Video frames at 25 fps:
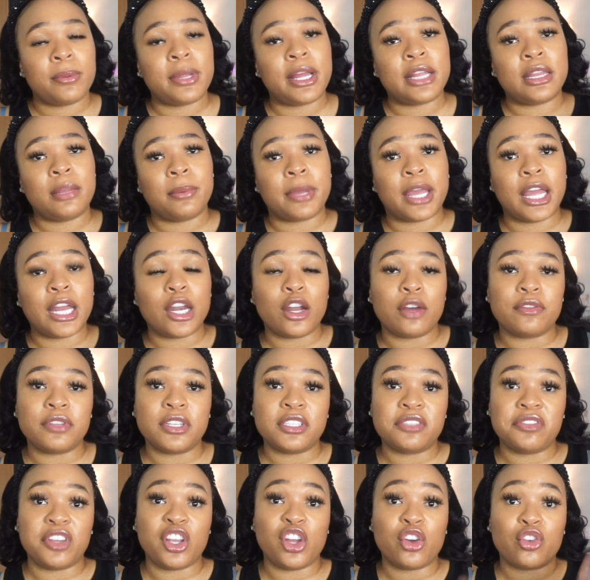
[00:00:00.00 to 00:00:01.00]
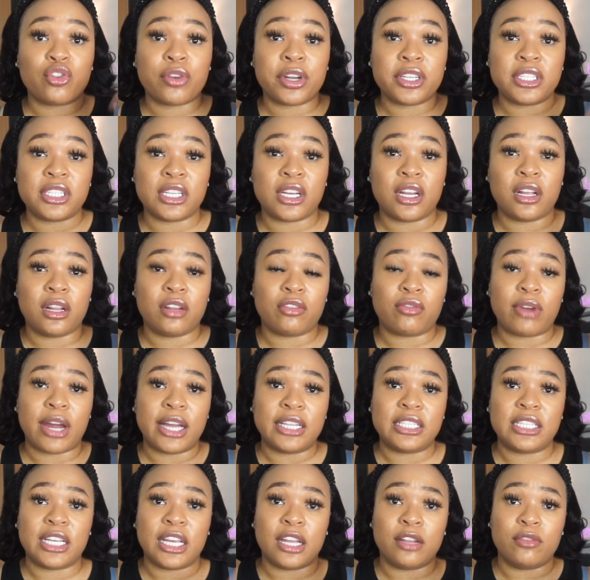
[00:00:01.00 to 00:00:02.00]
at the beginning of this video, critical
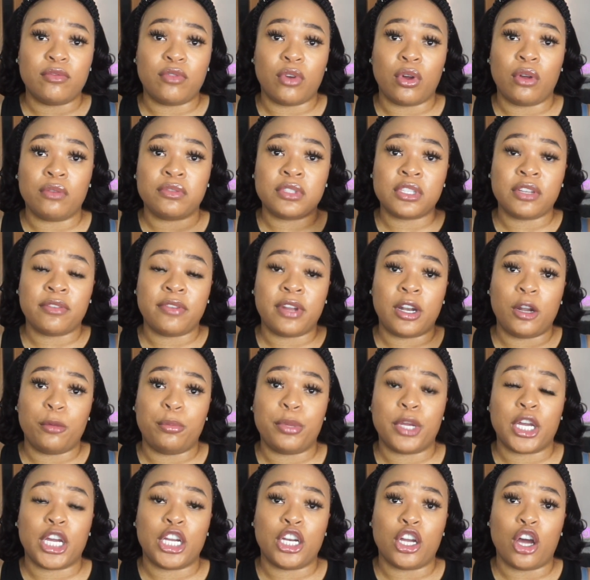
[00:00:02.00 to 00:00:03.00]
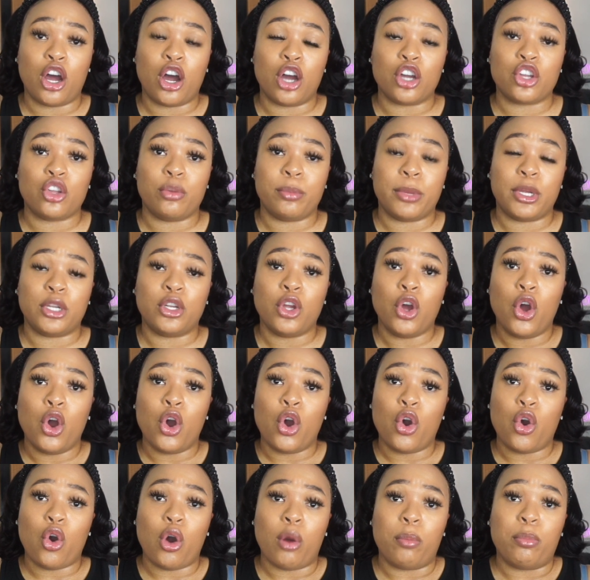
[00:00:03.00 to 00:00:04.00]
writing involves developing an argument
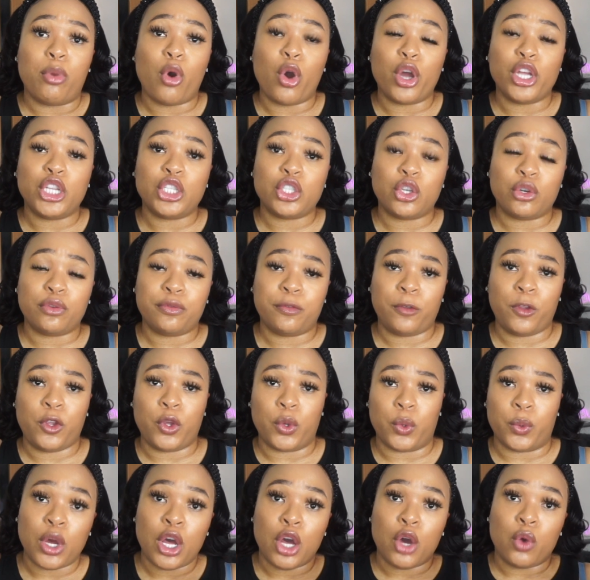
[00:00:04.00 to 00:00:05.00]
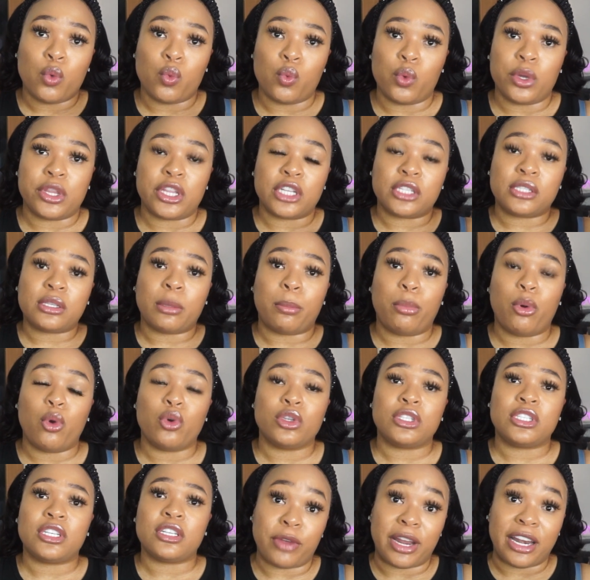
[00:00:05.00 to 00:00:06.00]
or point of view with
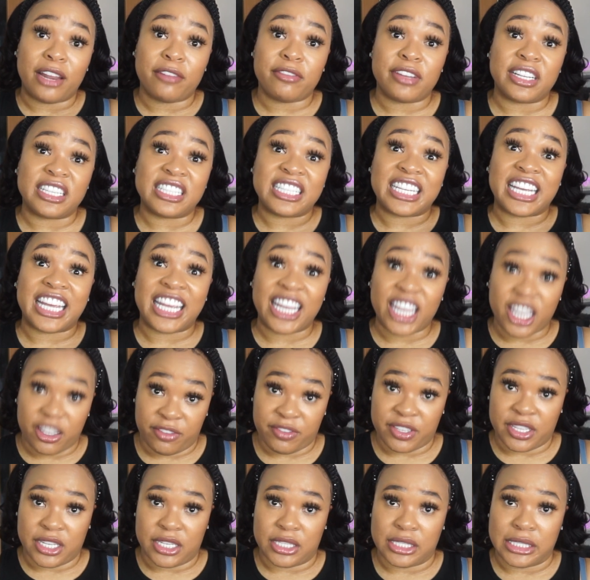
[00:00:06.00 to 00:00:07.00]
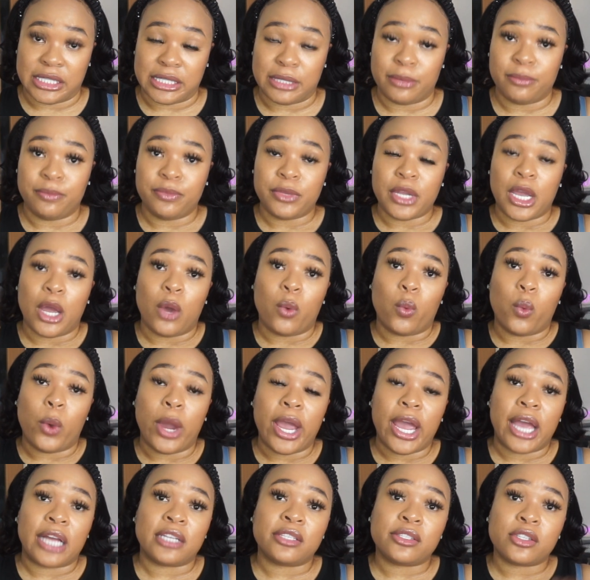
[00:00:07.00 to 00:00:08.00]
supported relevant evidence,
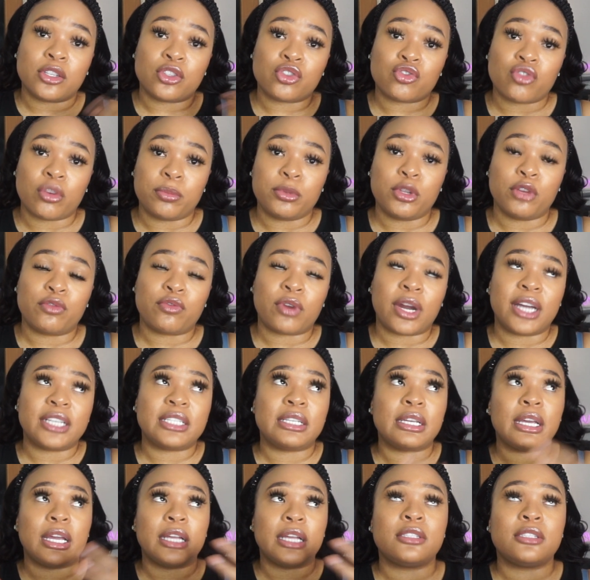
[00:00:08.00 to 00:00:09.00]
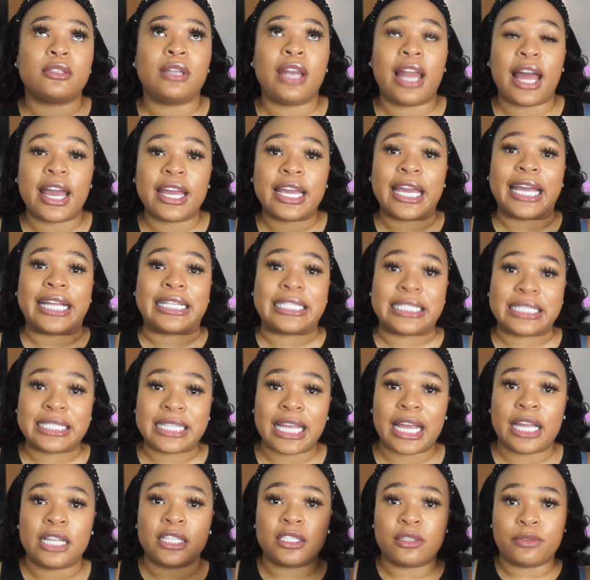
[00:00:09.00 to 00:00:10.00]
whereas descriptive writing, like it
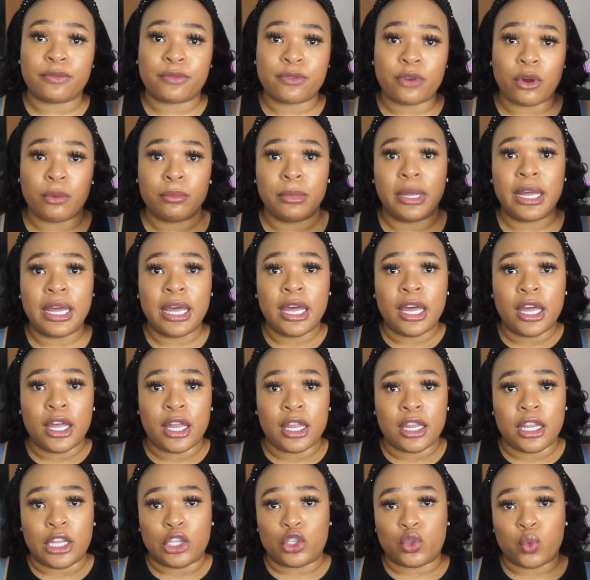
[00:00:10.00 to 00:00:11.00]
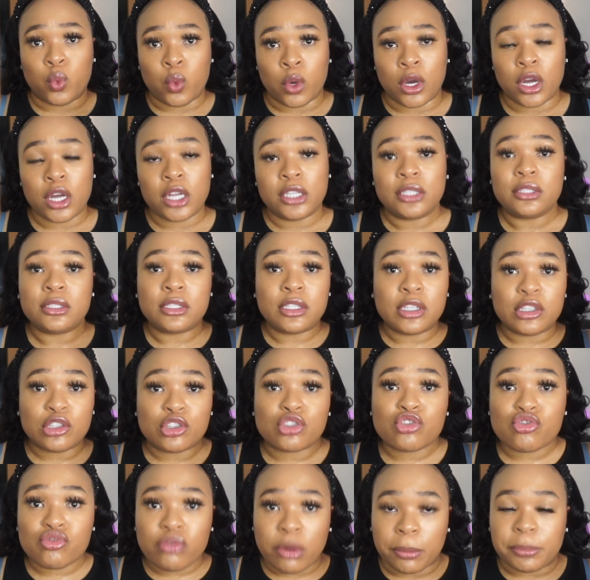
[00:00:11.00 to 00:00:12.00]
says from its word
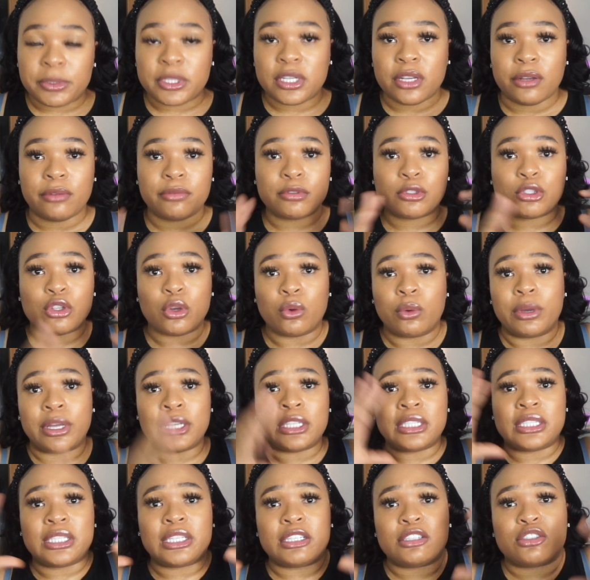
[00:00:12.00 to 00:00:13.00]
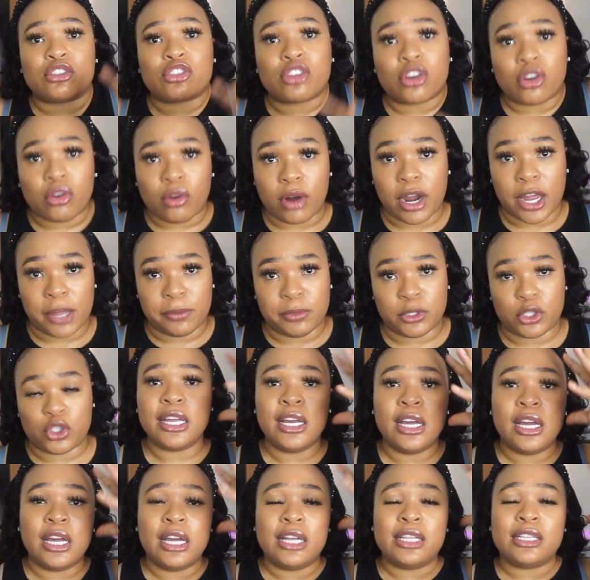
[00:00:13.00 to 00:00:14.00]
descriptive, so it describes. So
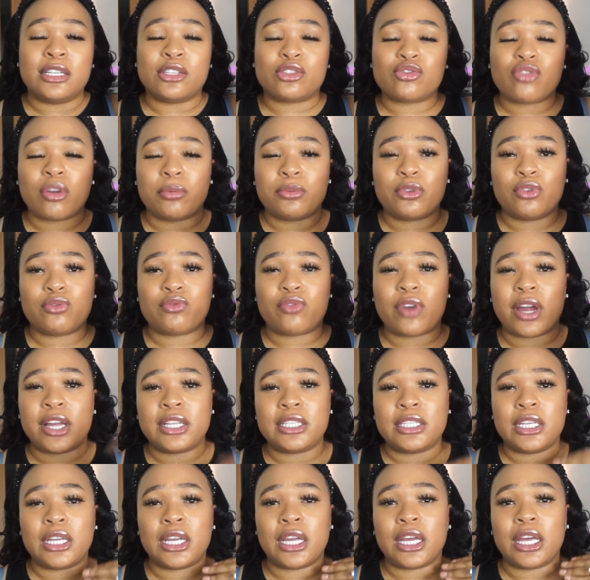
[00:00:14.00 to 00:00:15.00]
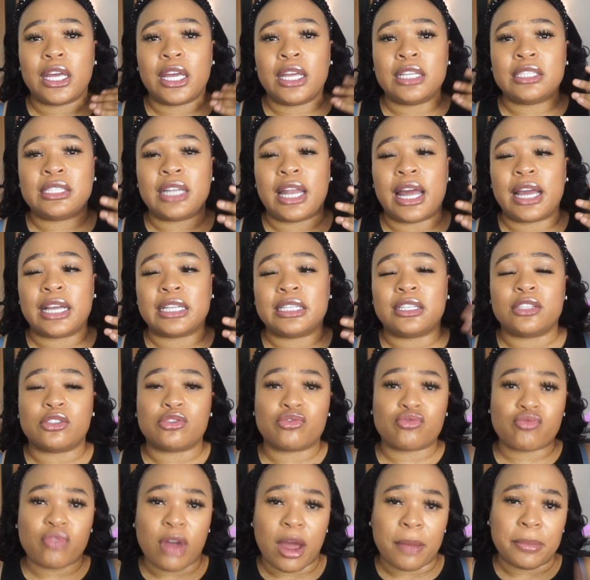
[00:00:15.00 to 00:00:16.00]
descriptive writing is like
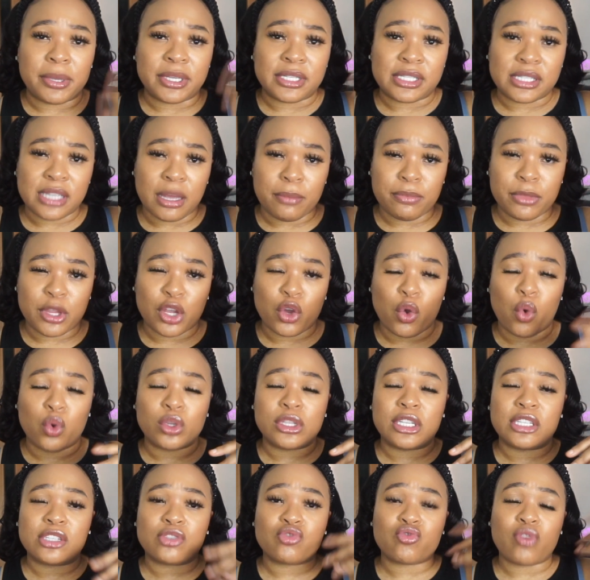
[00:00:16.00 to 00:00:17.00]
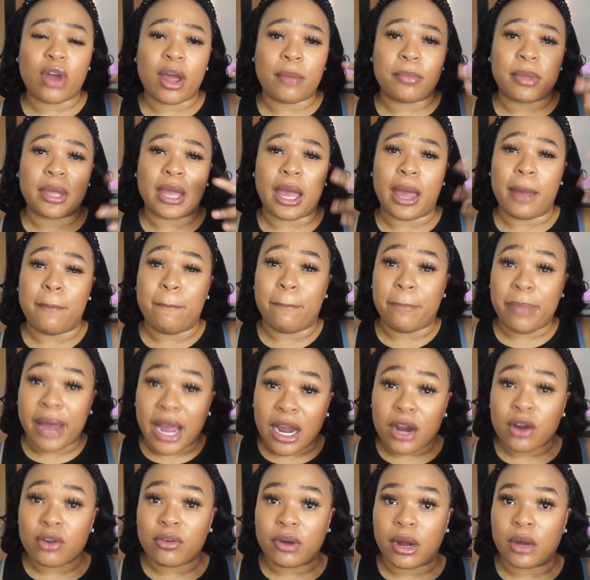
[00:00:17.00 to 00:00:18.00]
describing something or describing a
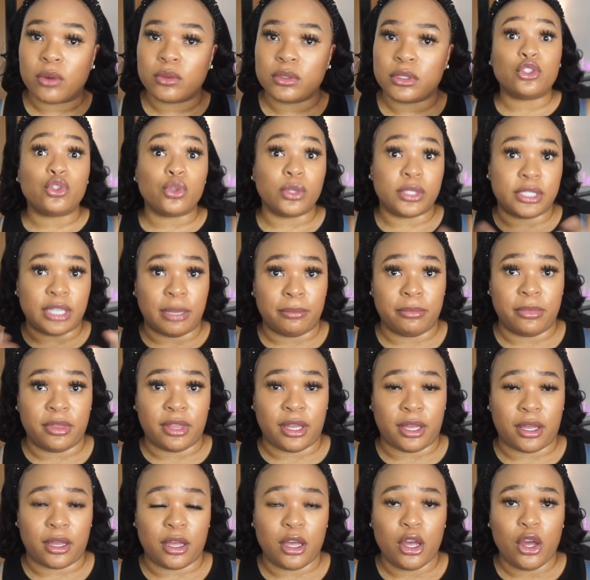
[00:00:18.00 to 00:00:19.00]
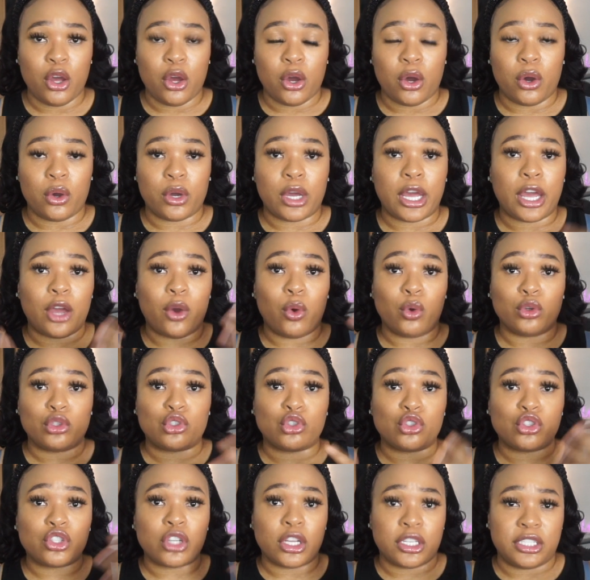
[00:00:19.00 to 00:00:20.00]
background to something, okay, or
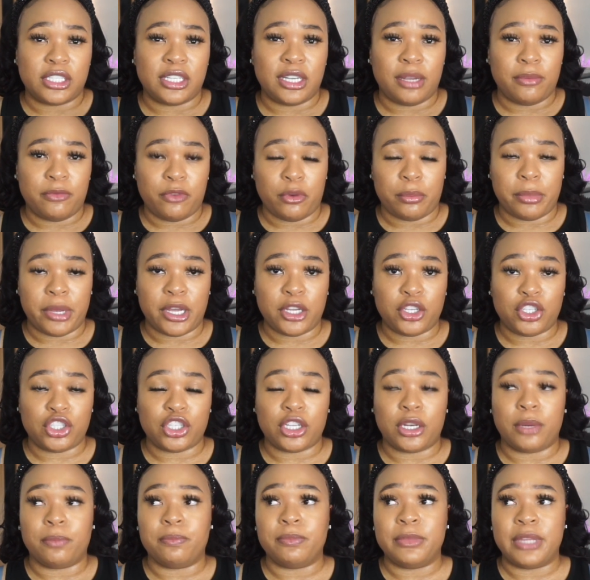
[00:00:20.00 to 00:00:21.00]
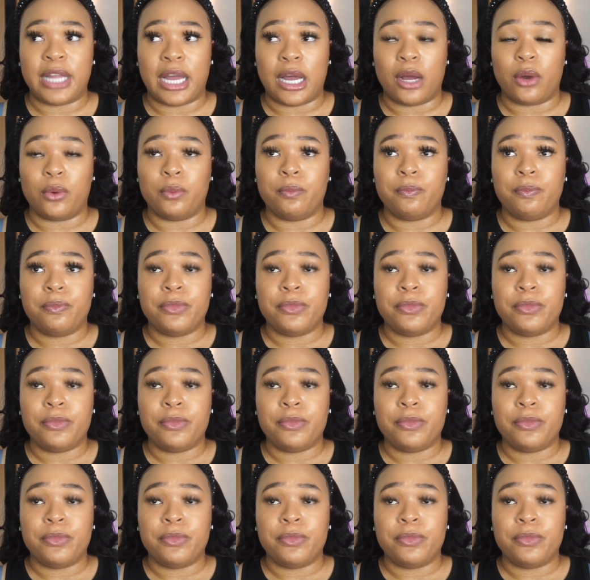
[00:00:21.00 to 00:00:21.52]
to certain information. Now,